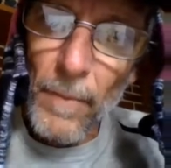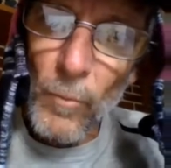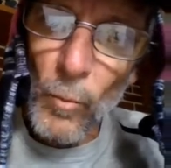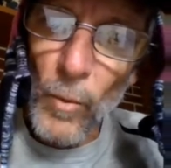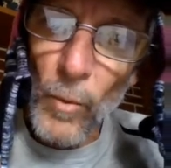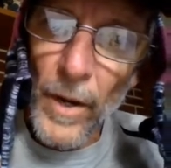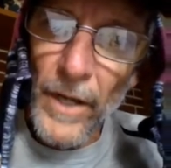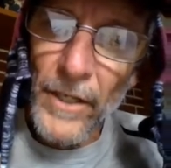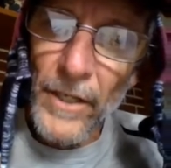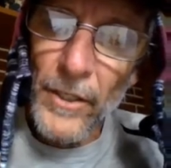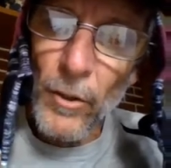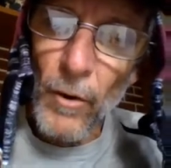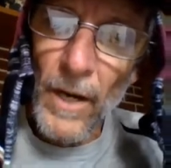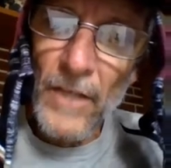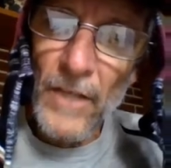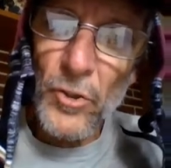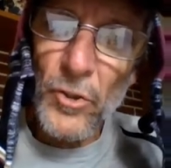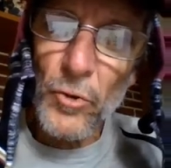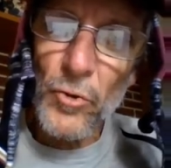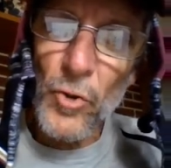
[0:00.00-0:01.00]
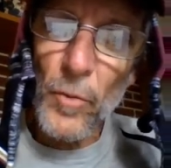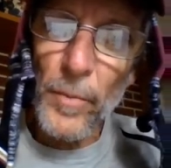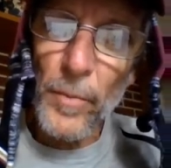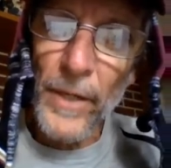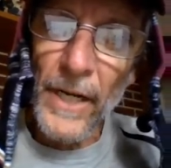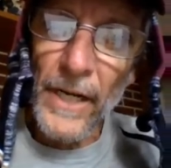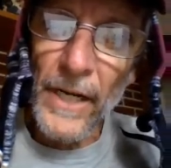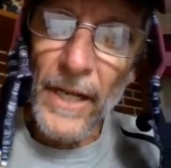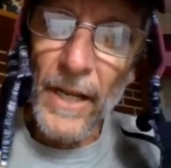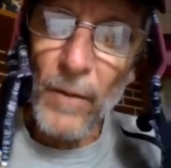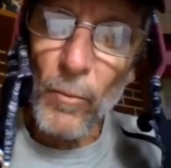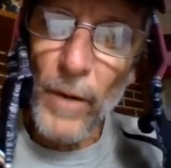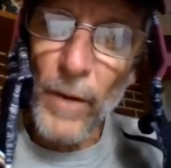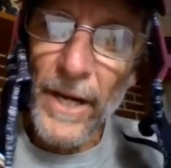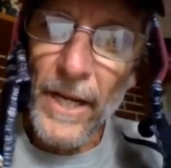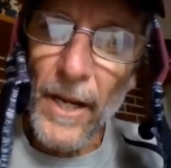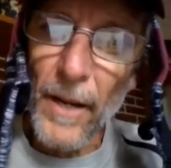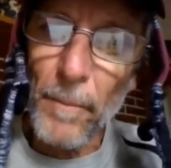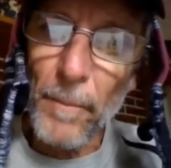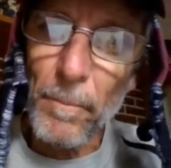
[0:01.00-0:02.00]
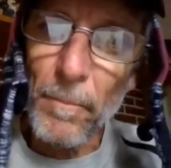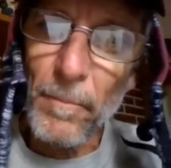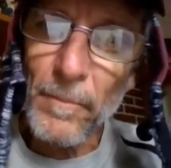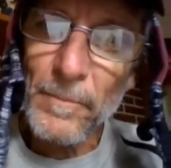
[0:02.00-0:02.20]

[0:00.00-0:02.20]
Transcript: Wait, your eyes are drooping again. Wake up.